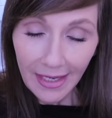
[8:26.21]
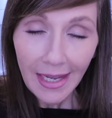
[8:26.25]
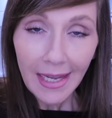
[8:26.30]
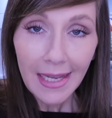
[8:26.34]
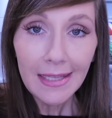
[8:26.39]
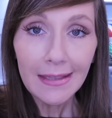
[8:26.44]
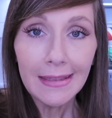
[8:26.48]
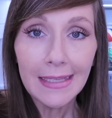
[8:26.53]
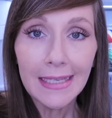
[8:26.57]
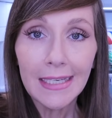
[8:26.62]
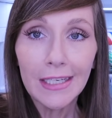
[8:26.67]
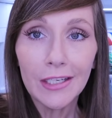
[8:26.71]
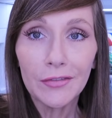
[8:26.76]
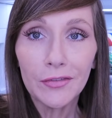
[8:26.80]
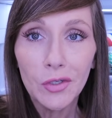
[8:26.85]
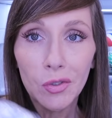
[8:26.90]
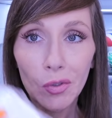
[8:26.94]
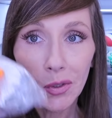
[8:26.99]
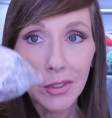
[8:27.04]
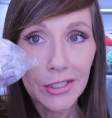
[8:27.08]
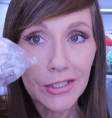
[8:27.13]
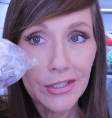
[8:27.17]
And then, of
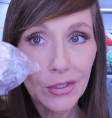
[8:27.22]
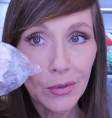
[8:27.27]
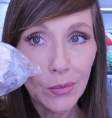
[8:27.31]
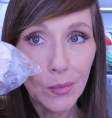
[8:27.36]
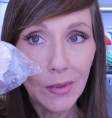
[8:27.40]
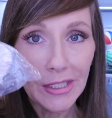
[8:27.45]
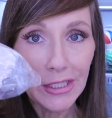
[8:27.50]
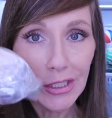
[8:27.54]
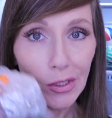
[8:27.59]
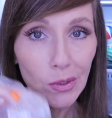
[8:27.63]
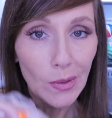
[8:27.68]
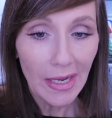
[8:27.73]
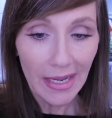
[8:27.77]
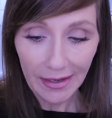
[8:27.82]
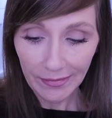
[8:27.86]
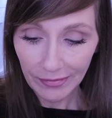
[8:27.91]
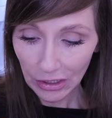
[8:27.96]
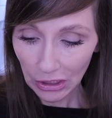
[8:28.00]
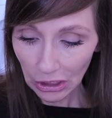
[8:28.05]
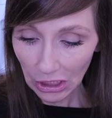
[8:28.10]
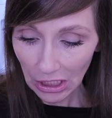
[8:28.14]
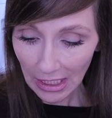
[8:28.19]
course, we do
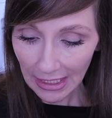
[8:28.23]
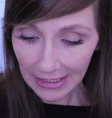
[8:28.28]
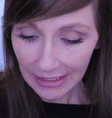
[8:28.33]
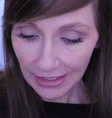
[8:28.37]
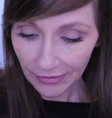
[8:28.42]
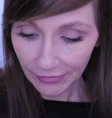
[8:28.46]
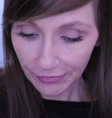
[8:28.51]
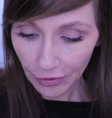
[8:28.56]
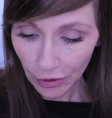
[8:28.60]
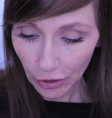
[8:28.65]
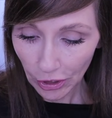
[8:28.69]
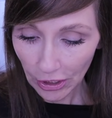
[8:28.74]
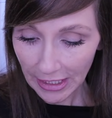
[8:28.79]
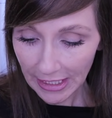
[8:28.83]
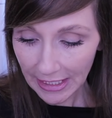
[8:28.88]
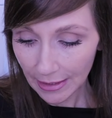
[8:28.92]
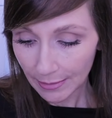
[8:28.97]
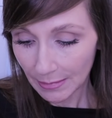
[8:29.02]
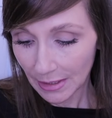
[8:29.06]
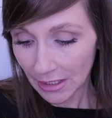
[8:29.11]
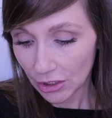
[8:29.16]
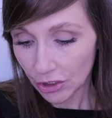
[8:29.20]
have lots of
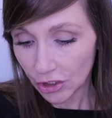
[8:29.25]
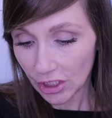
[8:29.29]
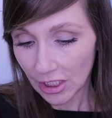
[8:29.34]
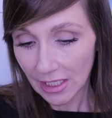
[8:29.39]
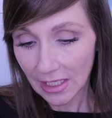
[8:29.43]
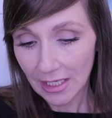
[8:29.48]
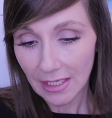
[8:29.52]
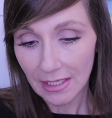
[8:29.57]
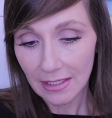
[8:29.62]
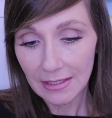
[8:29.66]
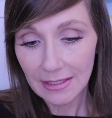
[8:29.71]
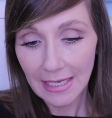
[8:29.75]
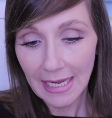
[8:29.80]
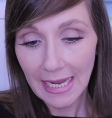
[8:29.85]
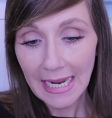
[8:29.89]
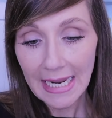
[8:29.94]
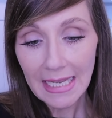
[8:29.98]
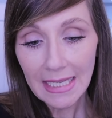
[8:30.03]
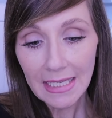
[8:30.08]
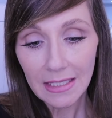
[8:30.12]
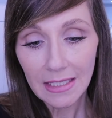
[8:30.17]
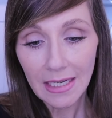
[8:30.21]
cream cheese,
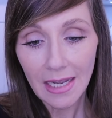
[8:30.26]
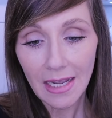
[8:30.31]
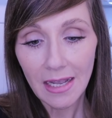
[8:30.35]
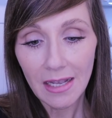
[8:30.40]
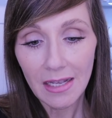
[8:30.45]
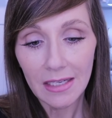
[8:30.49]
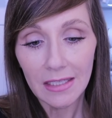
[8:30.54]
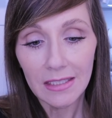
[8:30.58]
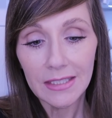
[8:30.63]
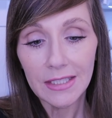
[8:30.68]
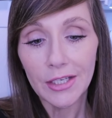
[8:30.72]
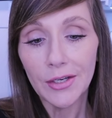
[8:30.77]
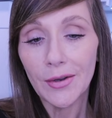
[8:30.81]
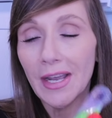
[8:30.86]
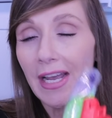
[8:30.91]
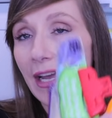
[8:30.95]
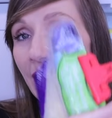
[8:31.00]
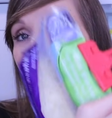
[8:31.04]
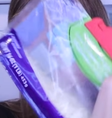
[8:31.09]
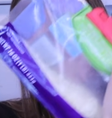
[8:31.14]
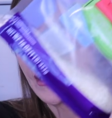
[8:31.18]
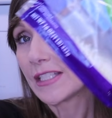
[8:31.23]
and I also
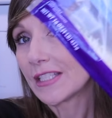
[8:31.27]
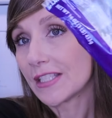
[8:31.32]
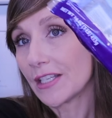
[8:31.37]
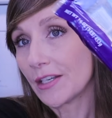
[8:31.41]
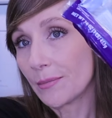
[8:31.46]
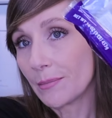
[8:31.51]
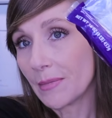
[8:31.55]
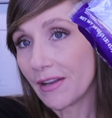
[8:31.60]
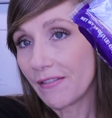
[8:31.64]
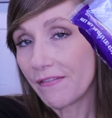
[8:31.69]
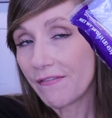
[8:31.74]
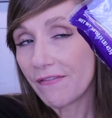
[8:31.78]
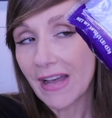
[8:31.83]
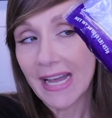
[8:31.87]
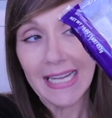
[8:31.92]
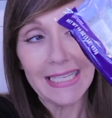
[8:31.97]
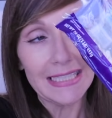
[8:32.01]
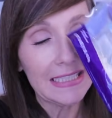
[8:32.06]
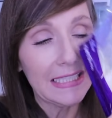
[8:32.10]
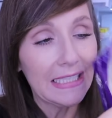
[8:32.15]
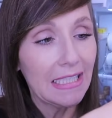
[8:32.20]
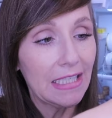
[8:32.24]
have some
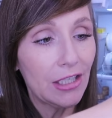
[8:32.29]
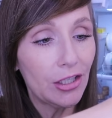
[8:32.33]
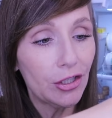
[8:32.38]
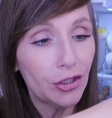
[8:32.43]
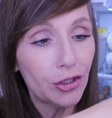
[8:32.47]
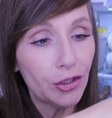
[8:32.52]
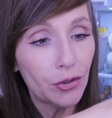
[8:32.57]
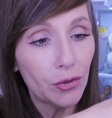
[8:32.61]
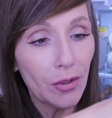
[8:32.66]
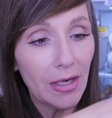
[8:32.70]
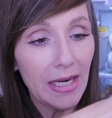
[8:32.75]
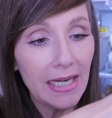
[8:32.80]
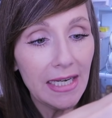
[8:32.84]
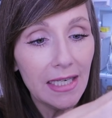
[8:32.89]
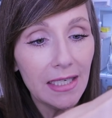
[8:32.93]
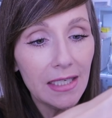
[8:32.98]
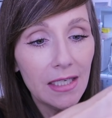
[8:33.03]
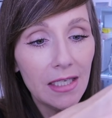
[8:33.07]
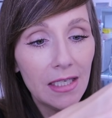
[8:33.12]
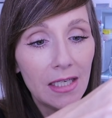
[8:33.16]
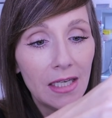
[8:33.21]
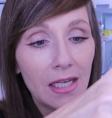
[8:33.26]
finely
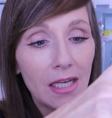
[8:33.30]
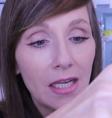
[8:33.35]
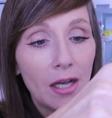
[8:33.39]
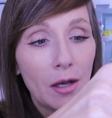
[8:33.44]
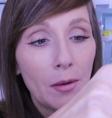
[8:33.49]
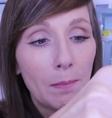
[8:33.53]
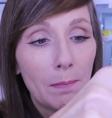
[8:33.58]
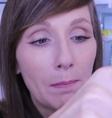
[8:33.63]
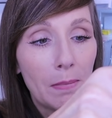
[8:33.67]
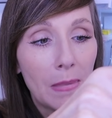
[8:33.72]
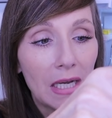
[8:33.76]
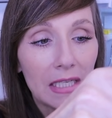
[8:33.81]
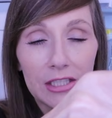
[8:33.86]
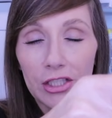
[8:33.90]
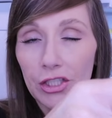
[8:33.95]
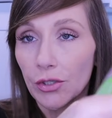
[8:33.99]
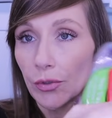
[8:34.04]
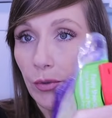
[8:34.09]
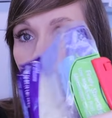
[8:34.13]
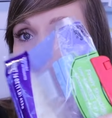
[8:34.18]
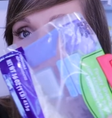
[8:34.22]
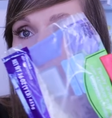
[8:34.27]
shredded
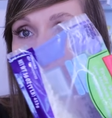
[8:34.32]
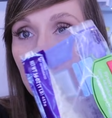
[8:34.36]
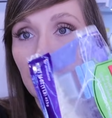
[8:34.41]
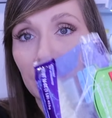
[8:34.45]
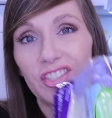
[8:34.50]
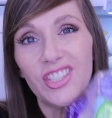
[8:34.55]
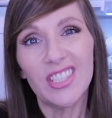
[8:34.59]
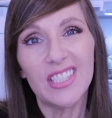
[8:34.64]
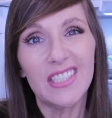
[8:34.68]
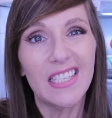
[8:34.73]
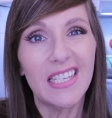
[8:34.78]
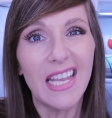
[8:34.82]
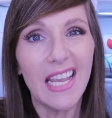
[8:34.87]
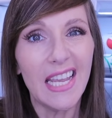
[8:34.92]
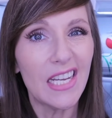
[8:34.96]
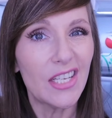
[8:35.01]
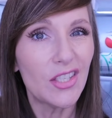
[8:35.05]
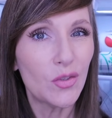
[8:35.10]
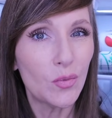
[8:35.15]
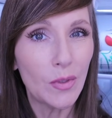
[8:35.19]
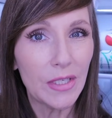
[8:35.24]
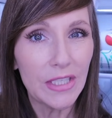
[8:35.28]
mozzarella, just in
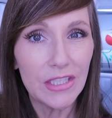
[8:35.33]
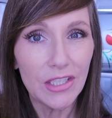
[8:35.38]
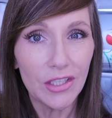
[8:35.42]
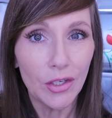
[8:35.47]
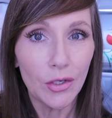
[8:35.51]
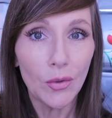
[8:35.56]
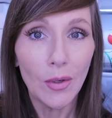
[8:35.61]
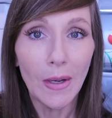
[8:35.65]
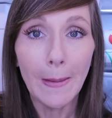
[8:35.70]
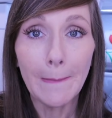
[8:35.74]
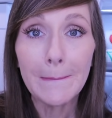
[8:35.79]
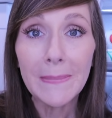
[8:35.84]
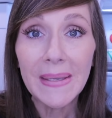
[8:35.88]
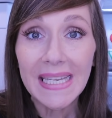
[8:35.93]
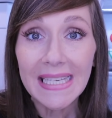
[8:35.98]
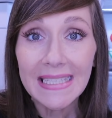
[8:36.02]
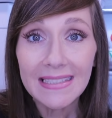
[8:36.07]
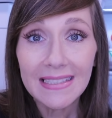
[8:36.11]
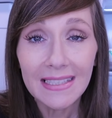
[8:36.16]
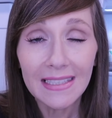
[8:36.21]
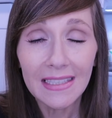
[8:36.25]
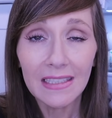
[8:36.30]
case we do a
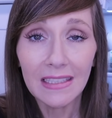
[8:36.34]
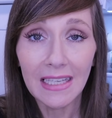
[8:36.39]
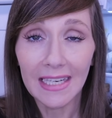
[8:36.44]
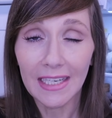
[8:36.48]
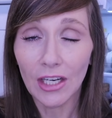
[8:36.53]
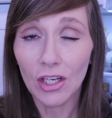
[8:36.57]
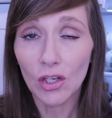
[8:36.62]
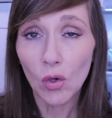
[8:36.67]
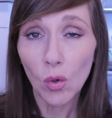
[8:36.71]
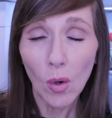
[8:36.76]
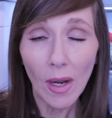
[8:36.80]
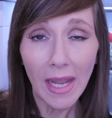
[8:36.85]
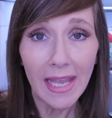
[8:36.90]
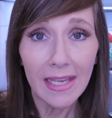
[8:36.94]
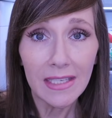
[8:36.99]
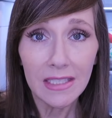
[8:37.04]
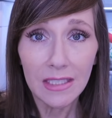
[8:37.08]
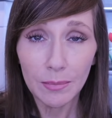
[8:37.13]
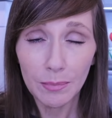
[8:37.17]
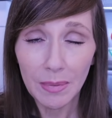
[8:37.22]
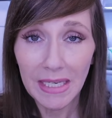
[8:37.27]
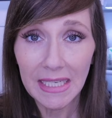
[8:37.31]
pizza, like a
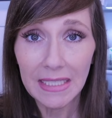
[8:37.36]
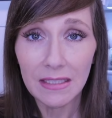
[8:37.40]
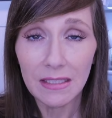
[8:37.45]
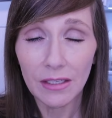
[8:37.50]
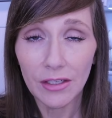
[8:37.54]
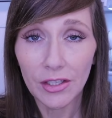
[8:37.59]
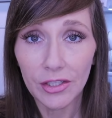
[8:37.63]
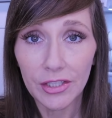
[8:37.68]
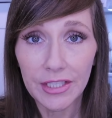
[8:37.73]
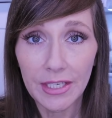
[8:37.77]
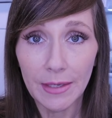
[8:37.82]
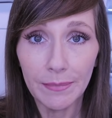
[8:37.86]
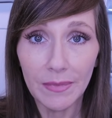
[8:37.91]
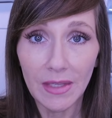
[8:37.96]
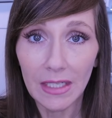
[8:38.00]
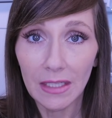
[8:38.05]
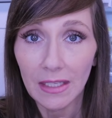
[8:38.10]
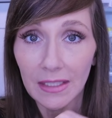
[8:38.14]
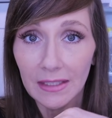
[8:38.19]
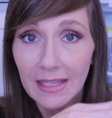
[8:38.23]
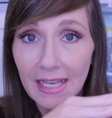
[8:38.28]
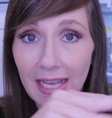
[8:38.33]
Quest pizza or something
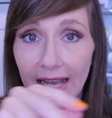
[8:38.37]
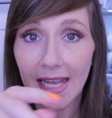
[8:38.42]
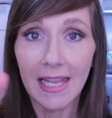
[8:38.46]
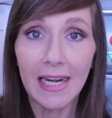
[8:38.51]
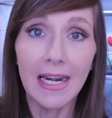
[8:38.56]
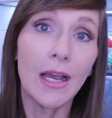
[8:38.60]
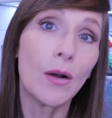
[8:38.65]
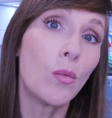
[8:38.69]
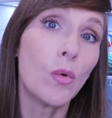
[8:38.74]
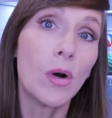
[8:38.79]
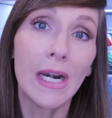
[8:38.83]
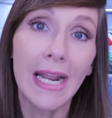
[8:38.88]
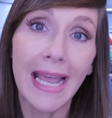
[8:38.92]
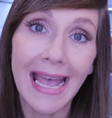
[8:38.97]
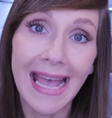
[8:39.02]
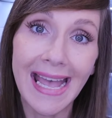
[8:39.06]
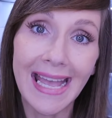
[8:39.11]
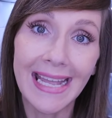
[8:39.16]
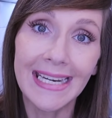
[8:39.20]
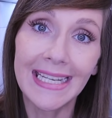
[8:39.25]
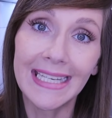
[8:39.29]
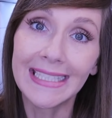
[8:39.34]
like that, and I want to
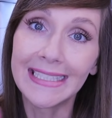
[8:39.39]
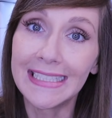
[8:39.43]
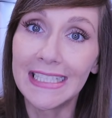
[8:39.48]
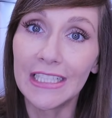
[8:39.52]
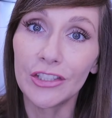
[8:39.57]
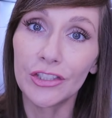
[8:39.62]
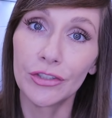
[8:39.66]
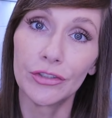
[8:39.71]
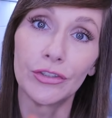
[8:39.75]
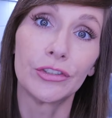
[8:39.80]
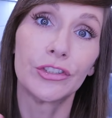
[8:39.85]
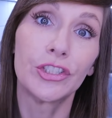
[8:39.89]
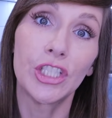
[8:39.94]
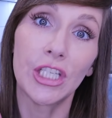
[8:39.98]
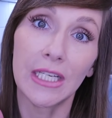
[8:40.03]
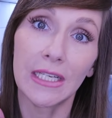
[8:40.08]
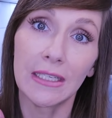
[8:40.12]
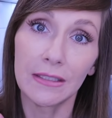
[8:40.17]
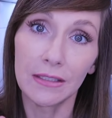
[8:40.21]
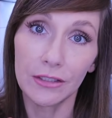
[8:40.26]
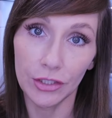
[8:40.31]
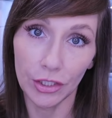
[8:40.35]
add additional
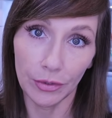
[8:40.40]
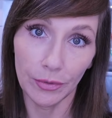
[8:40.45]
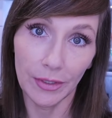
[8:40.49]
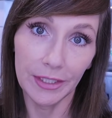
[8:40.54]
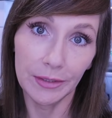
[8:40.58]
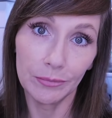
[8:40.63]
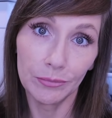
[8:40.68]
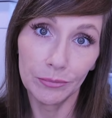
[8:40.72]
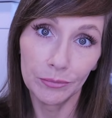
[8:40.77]
cheese to it.